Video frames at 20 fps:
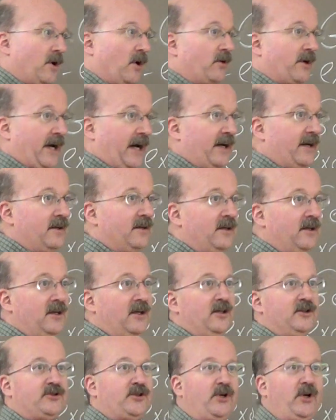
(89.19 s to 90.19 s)
Okay?
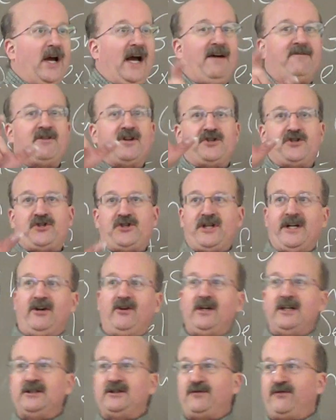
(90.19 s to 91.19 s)
So you have the
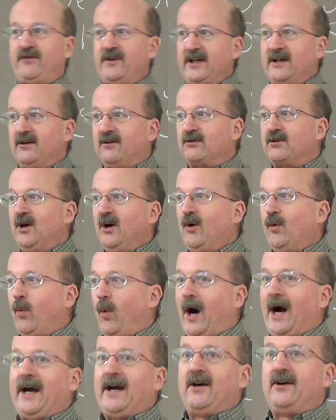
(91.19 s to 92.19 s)
series field
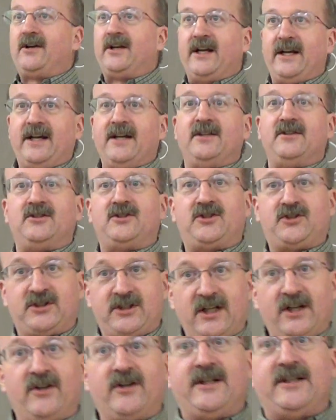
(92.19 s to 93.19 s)
wired in
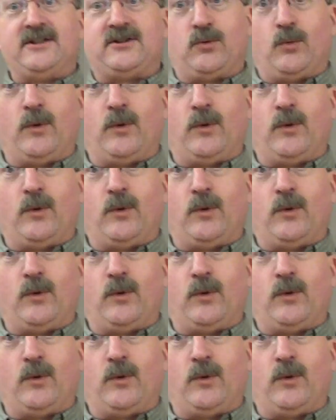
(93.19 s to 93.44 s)
series